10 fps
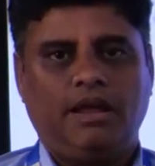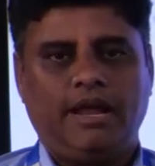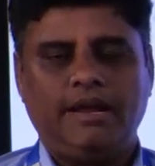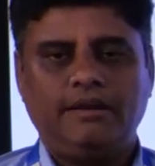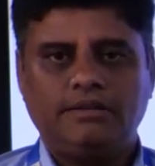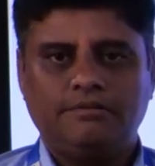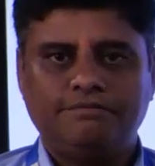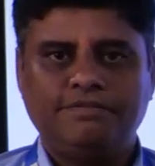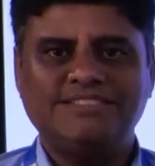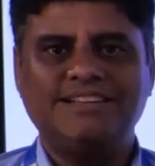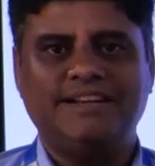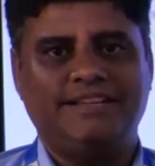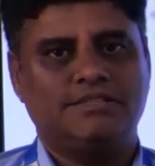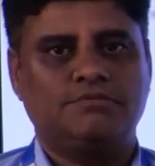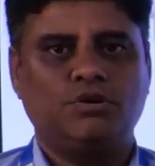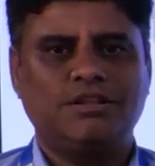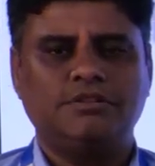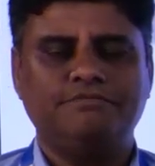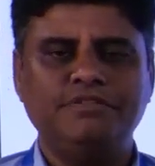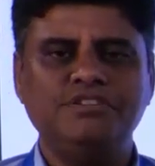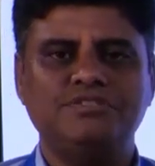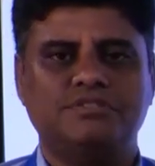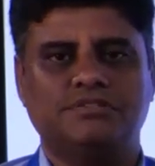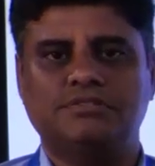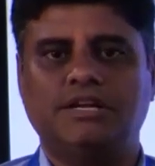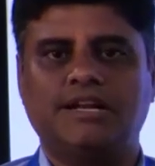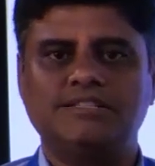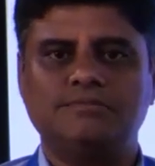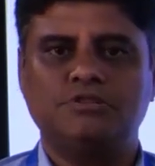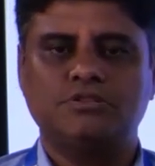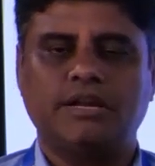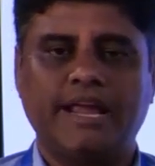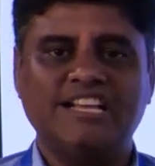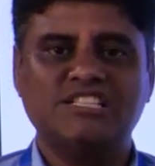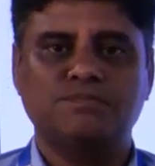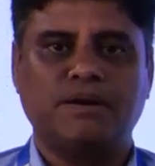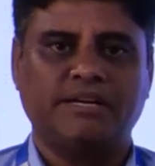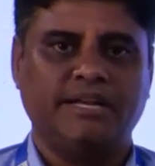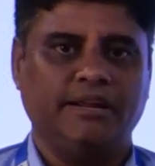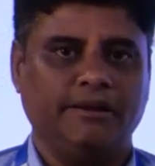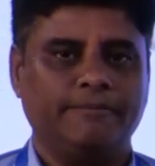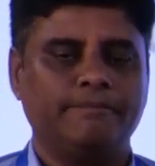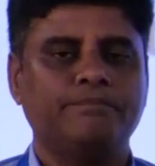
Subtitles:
and the facilities? What are the features the customers are expecting?